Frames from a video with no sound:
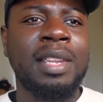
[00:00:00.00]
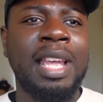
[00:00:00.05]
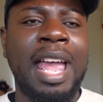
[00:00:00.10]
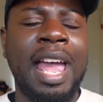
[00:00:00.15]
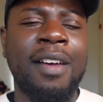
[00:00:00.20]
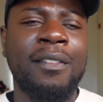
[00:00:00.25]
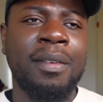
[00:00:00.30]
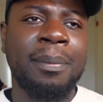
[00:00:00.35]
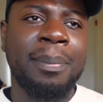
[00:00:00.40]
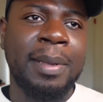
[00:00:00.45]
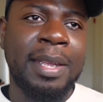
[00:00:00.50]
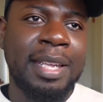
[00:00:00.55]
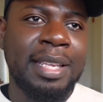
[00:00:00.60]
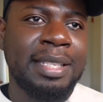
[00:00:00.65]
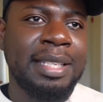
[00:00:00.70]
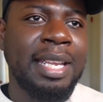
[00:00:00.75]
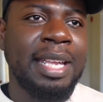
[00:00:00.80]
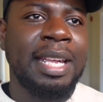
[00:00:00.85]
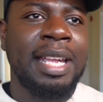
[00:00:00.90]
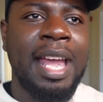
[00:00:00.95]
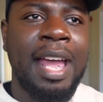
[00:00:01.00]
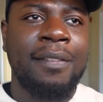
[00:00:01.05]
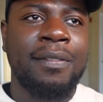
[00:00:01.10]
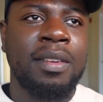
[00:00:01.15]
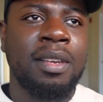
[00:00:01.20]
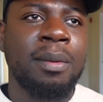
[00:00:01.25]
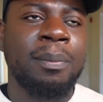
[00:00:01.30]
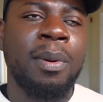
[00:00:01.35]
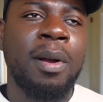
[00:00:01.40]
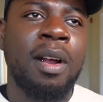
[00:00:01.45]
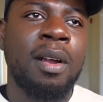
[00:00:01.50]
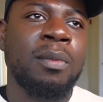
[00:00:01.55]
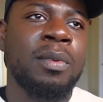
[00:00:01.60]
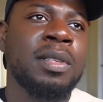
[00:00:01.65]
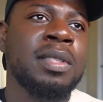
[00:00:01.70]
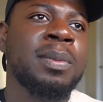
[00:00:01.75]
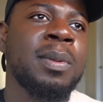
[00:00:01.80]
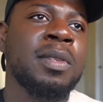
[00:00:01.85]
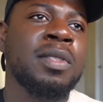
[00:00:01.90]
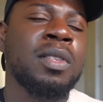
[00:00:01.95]
have a picnic. After the park, we
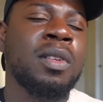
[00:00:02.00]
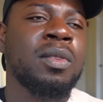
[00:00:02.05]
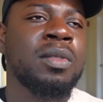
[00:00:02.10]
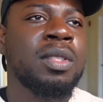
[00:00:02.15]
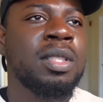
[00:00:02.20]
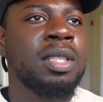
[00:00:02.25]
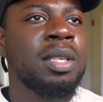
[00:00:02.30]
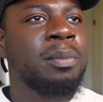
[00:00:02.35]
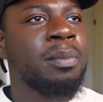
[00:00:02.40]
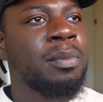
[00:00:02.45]
were supposed to go to the